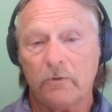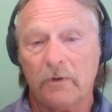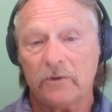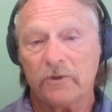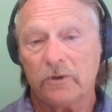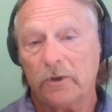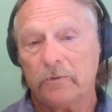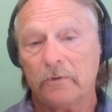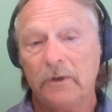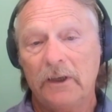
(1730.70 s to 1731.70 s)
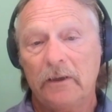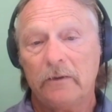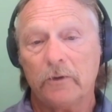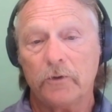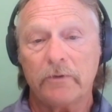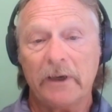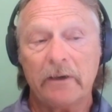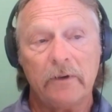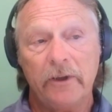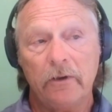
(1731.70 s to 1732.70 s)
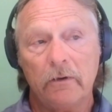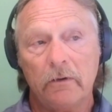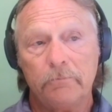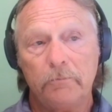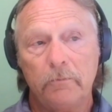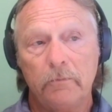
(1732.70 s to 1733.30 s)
So don't try to run your